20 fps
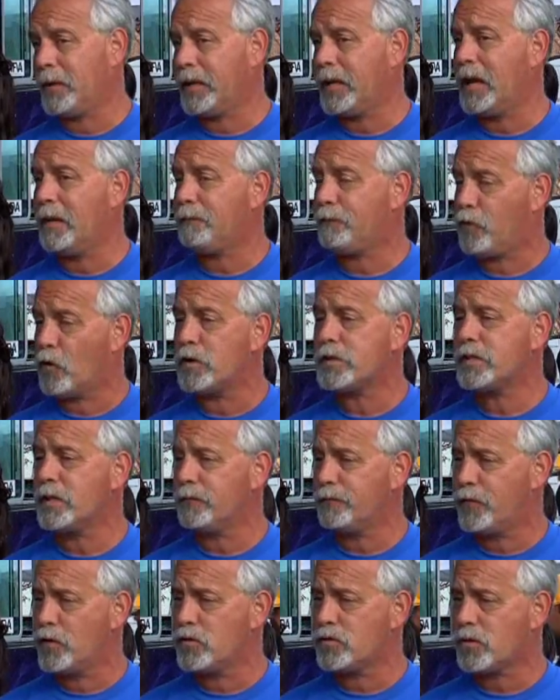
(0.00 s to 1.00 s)
bringing up
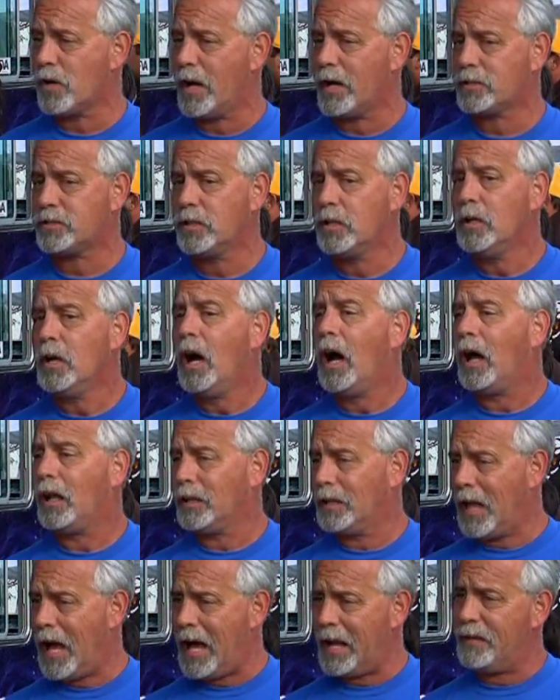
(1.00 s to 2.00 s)
14 food trucks. A
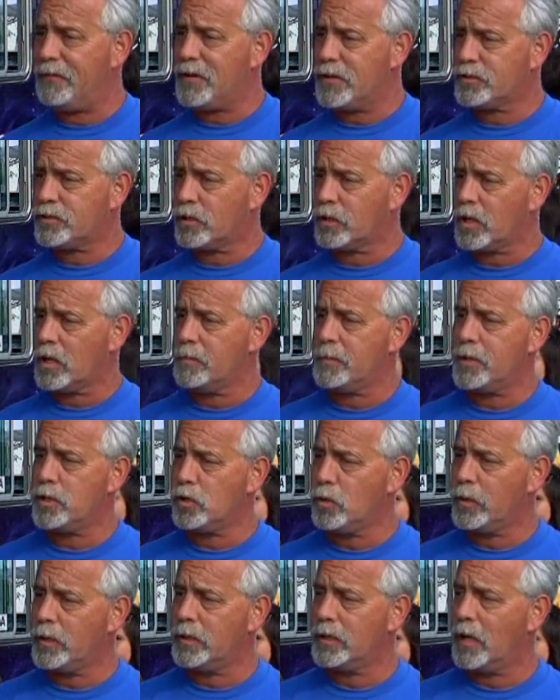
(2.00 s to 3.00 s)
lot of us are going to be
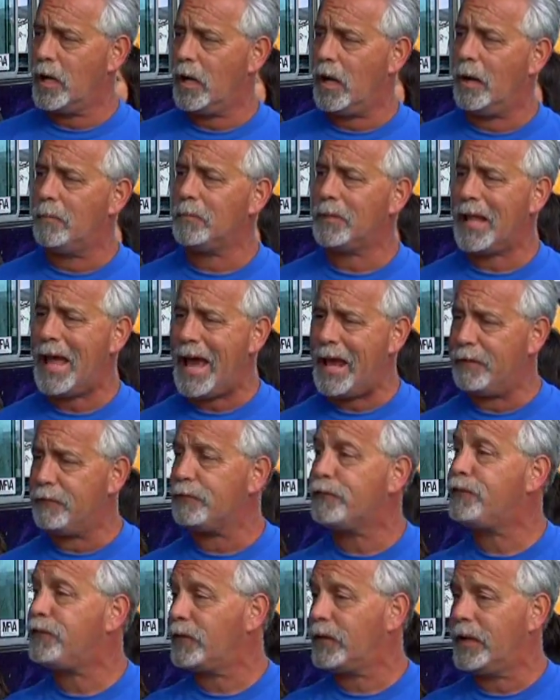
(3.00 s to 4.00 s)
doing um,
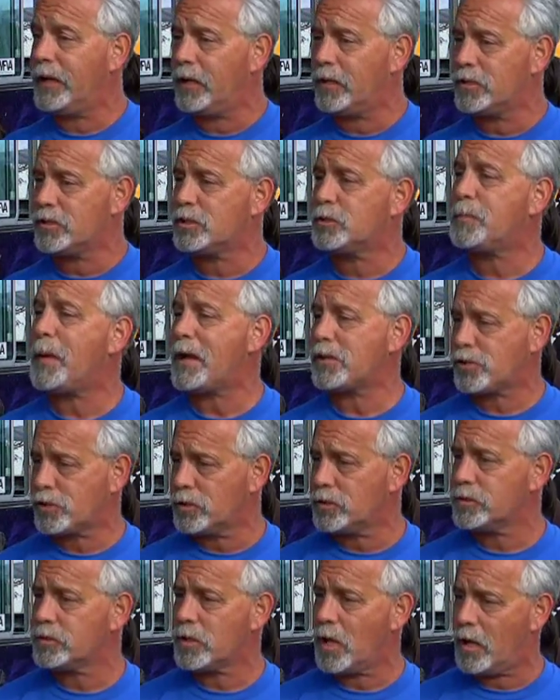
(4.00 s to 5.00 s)
Latin flared
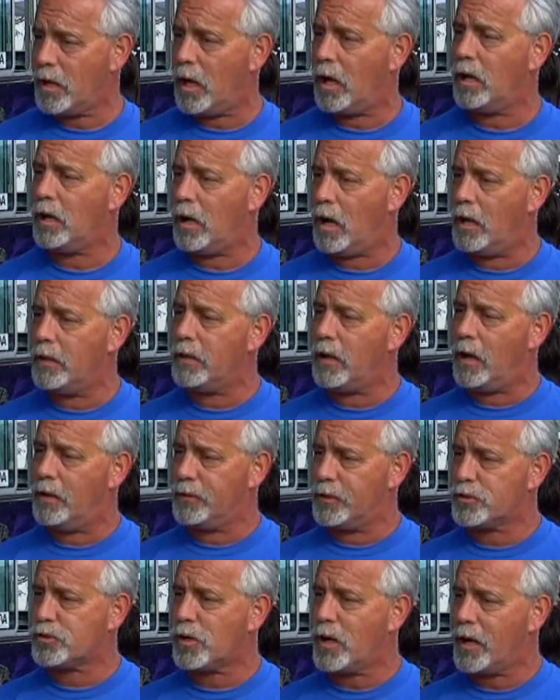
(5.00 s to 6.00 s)
specials on, on,
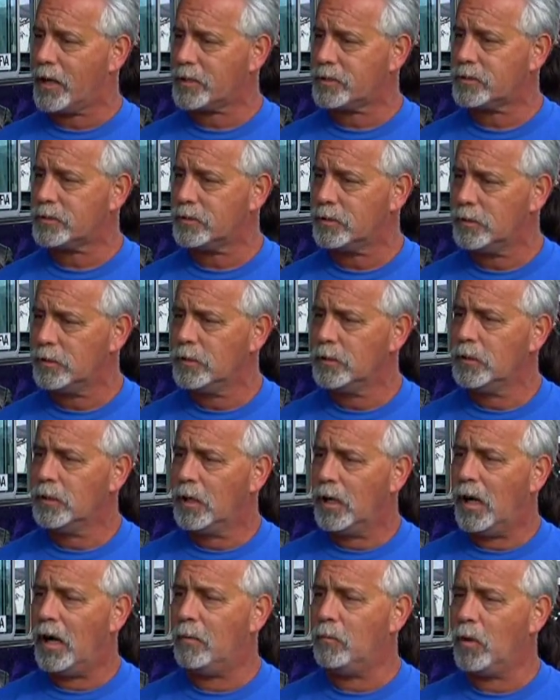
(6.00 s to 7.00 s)
on the trucks.
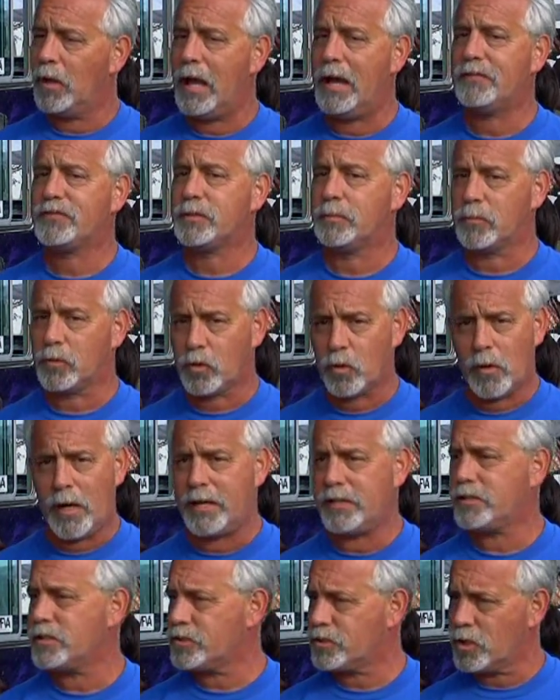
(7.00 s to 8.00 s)
Um, we'll have some
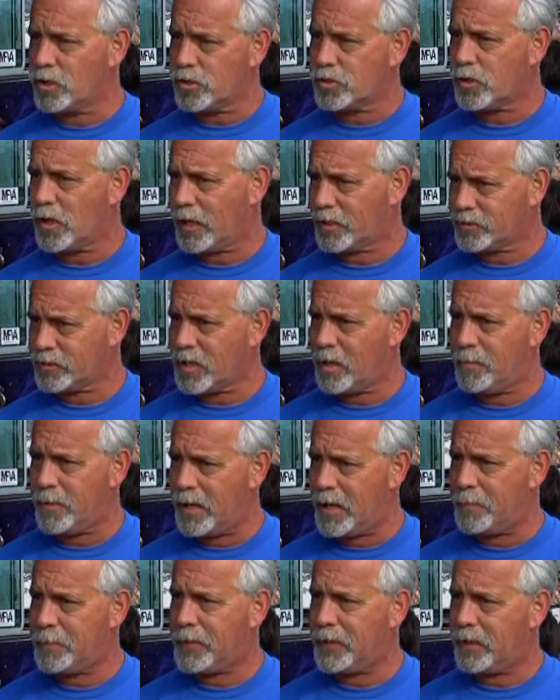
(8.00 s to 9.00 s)
great dessert trucks
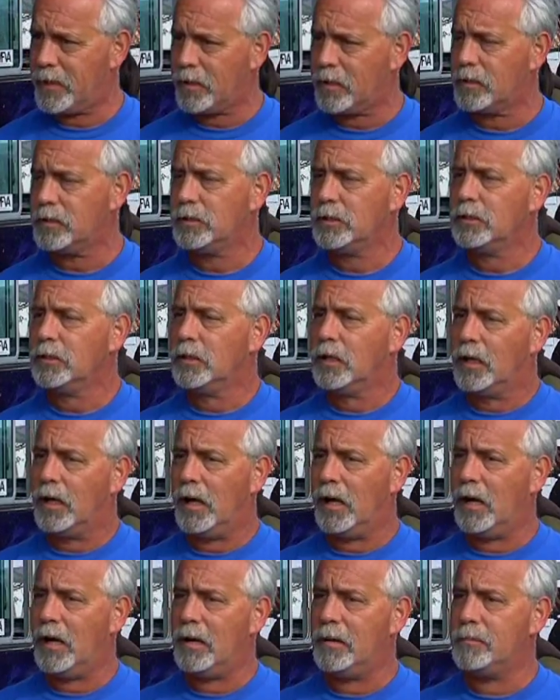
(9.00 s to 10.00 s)
coming up here.
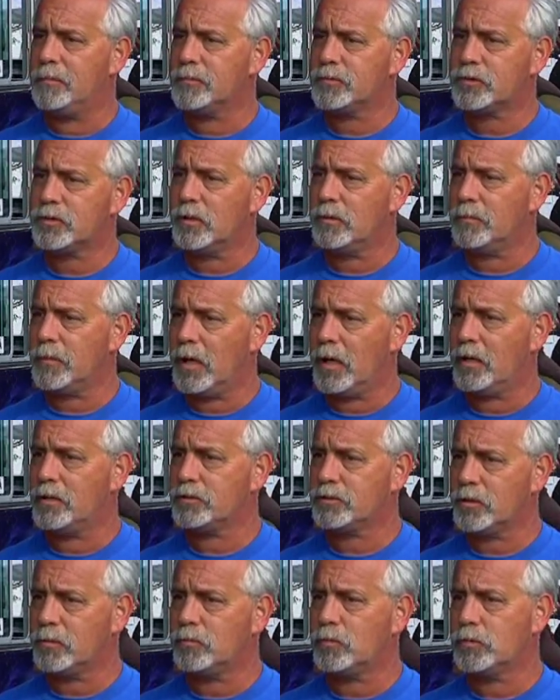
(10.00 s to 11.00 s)
Um, some,
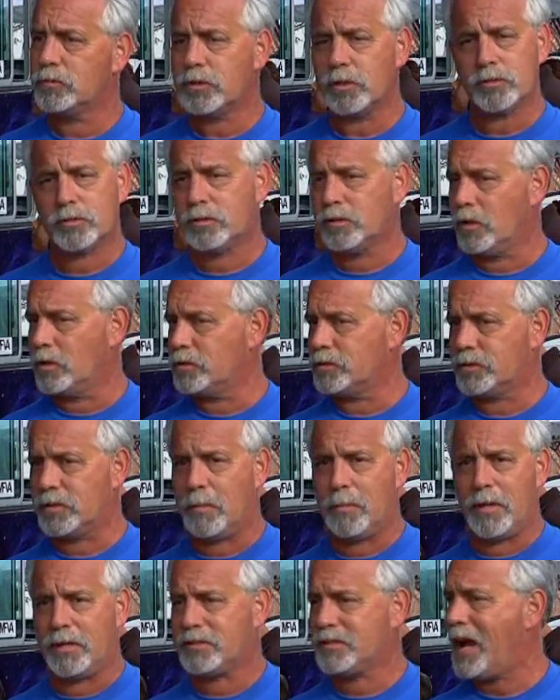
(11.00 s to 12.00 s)
uh, some, just you know,
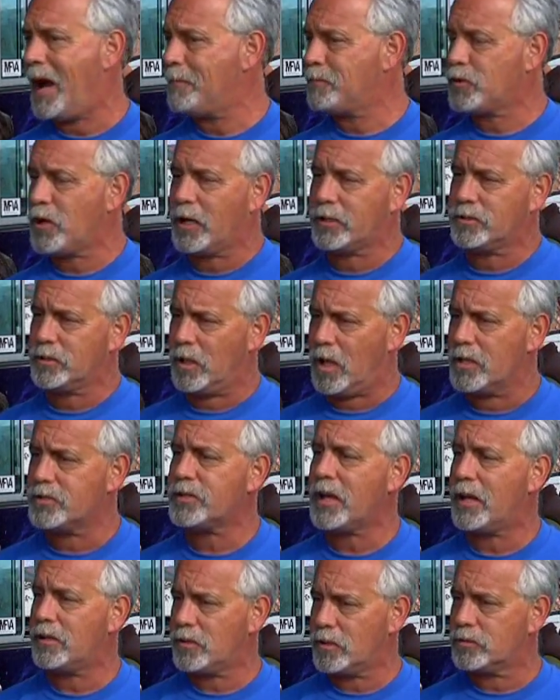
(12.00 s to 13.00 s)
some of the top trucks in
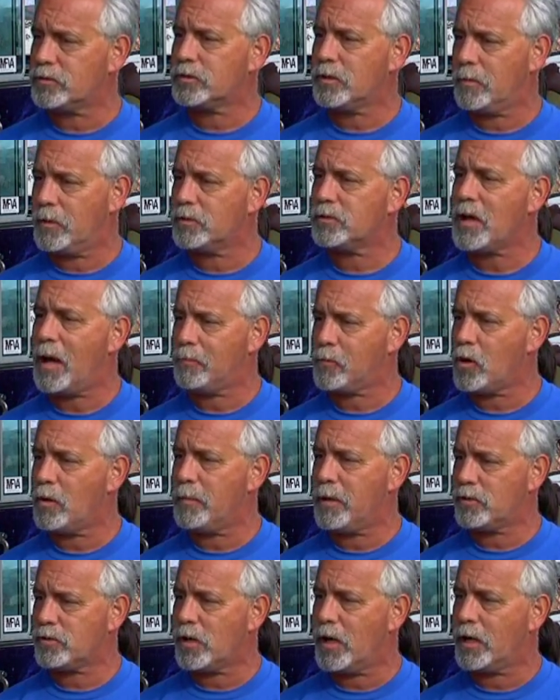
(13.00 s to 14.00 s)
Los Angeles, some of the top
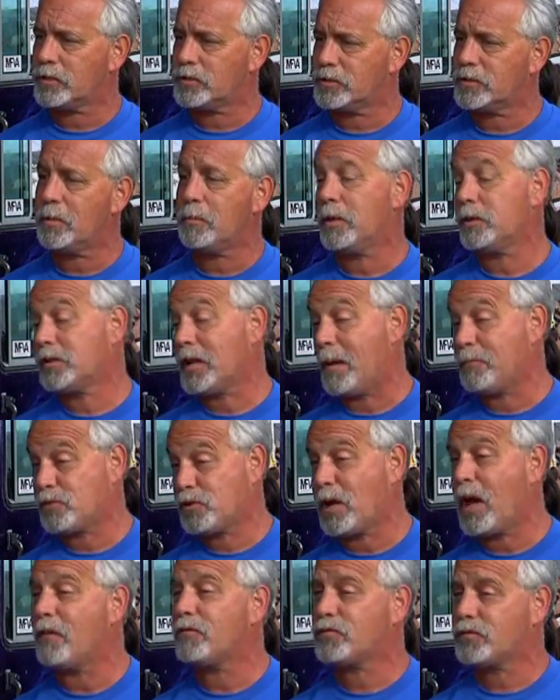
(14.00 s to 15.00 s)
gourmet trucks, some of the top
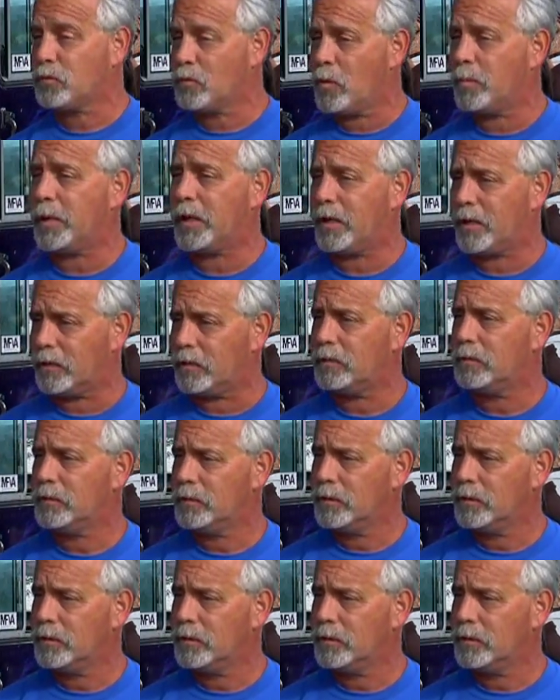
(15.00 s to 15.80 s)
chefs will be here.